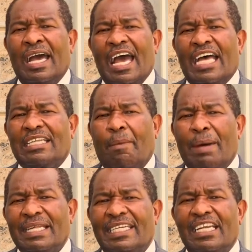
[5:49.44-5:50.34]
as
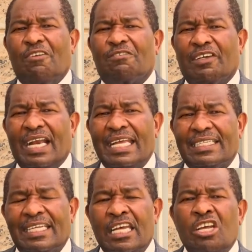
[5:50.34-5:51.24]
ambassador of
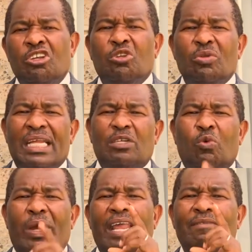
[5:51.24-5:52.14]
Christ so that
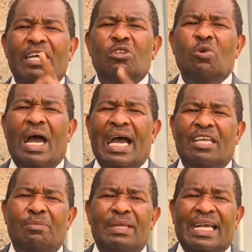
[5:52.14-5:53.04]
wherever you are,
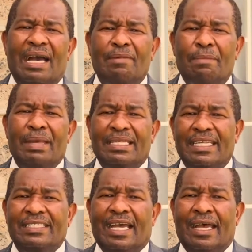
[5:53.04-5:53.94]
you become a
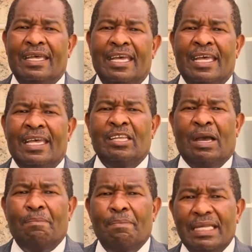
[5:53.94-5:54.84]
messenger,
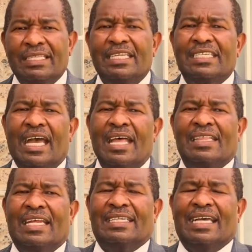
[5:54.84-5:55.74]
a messenger
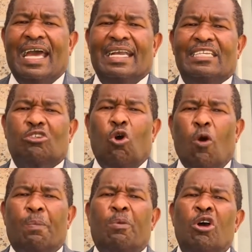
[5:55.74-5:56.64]
that carries
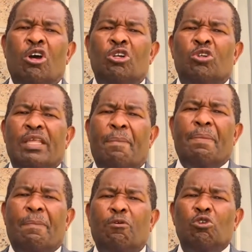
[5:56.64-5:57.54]
hope to the
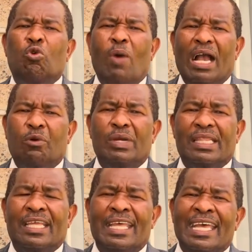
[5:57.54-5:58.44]
people you work with.